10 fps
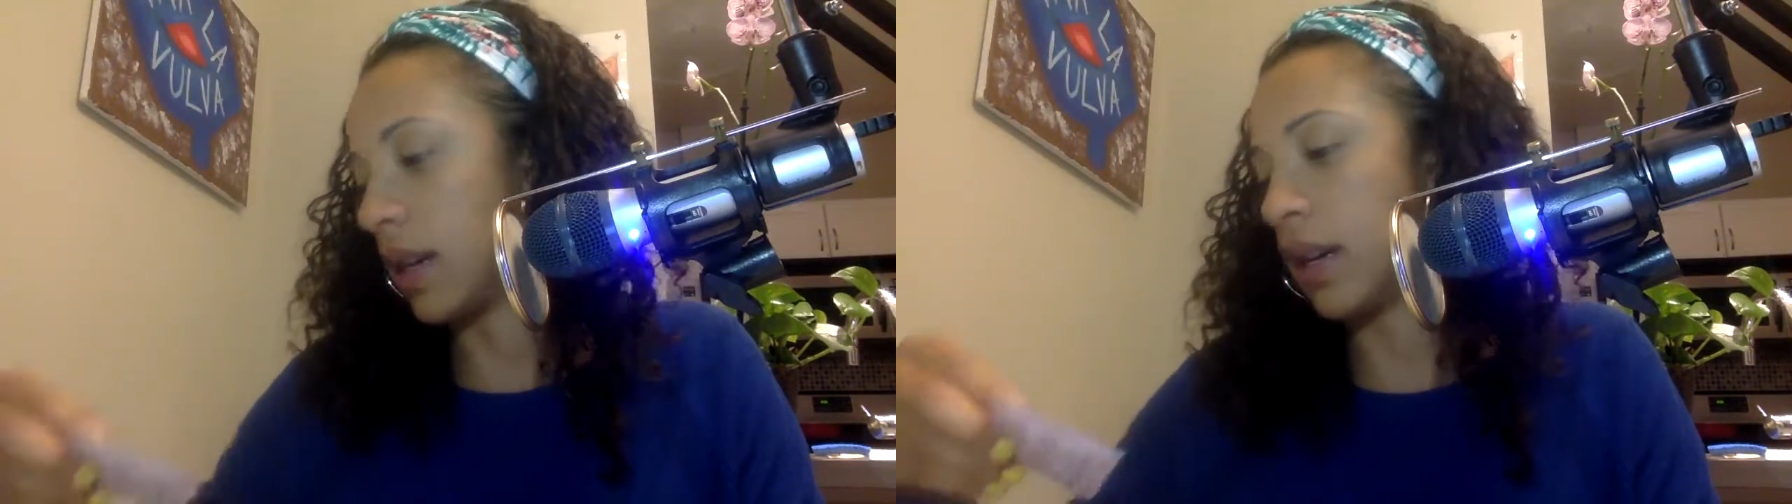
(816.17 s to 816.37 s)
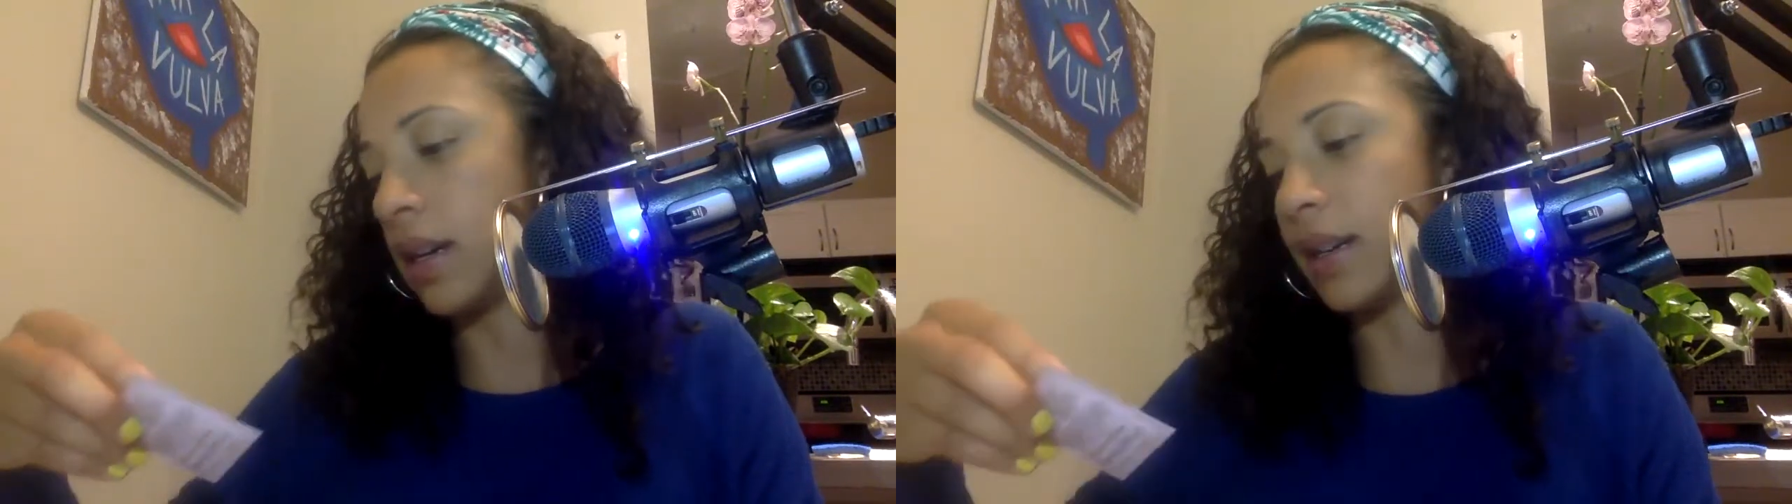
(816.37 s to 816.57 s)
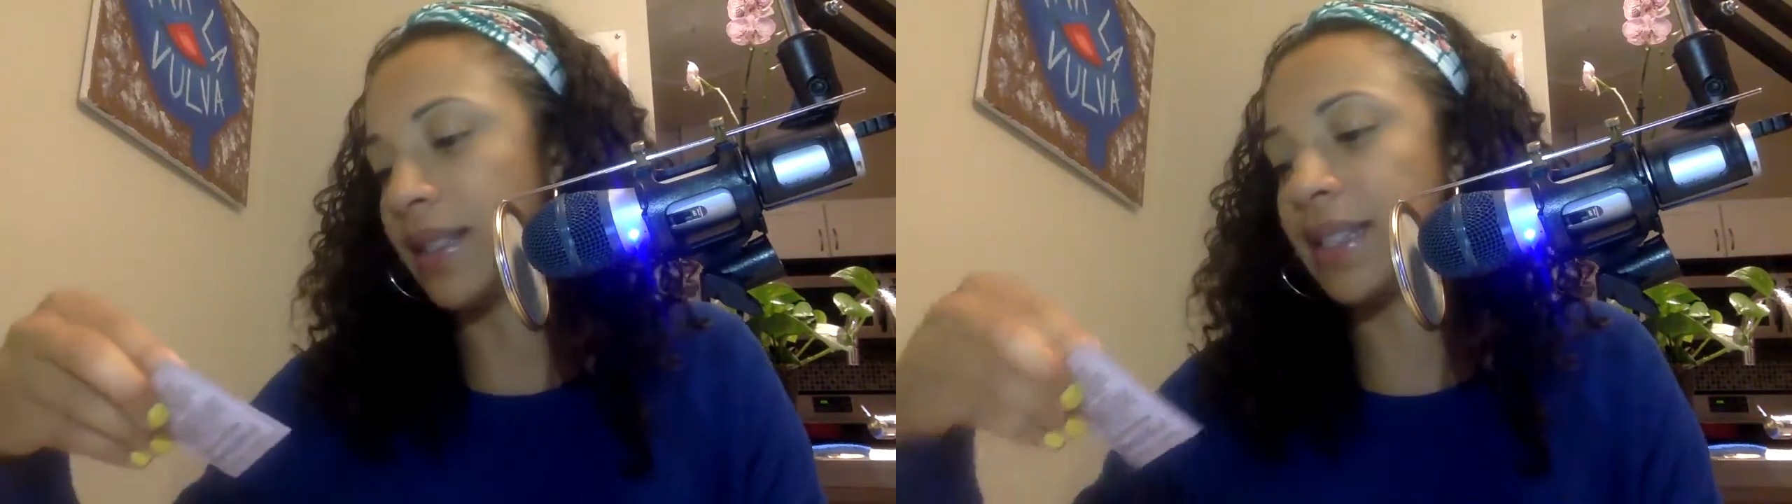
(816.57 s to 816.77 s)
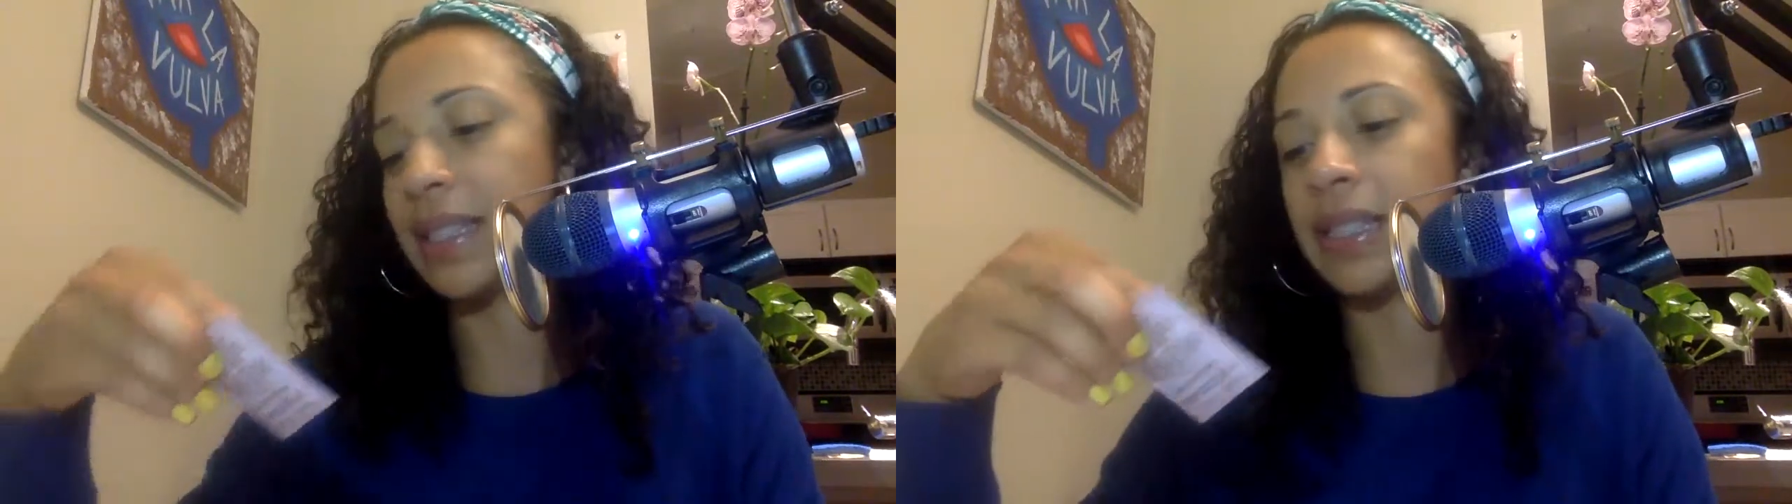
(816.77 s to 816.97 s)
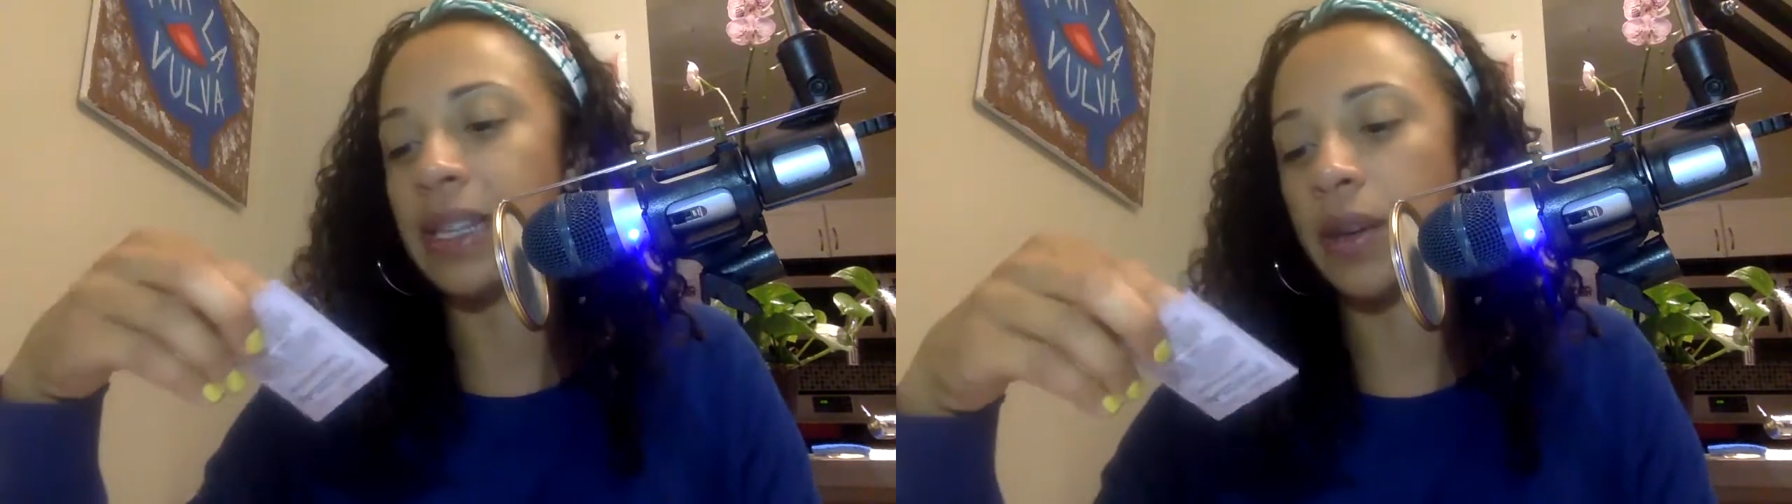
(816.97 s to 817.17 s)

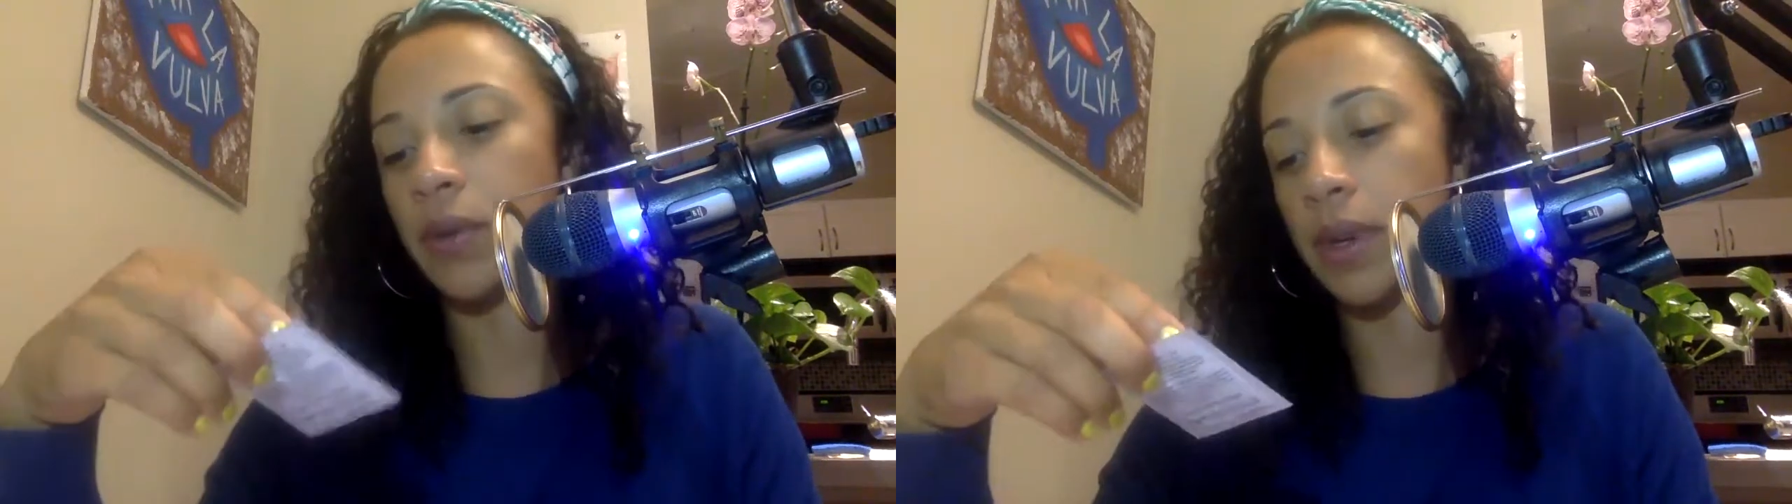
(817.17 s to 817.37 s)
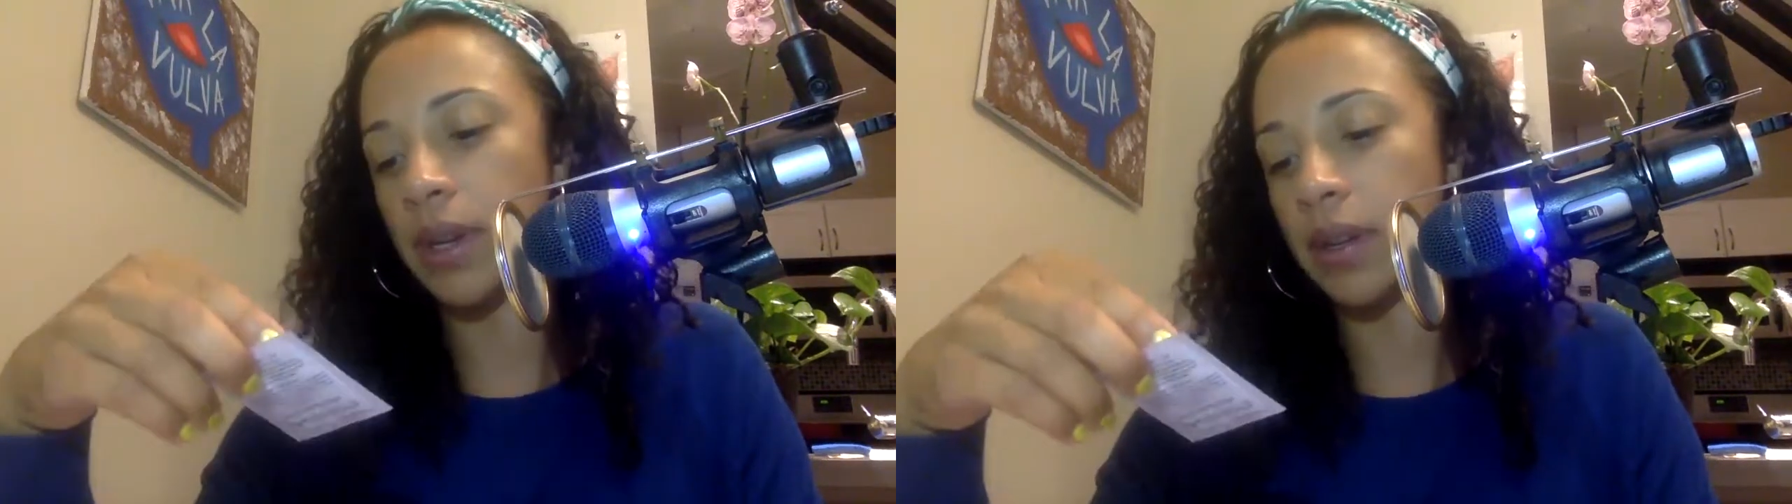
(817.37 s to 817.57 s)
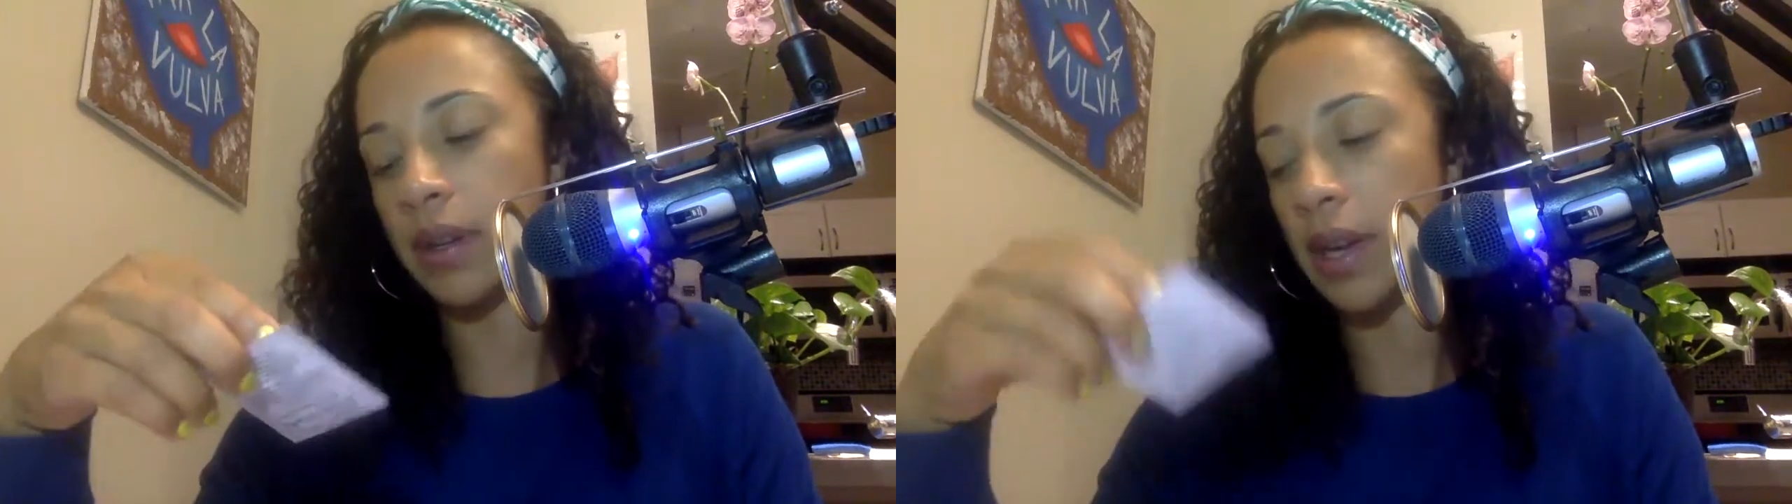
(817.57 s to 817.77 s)
Sliquid.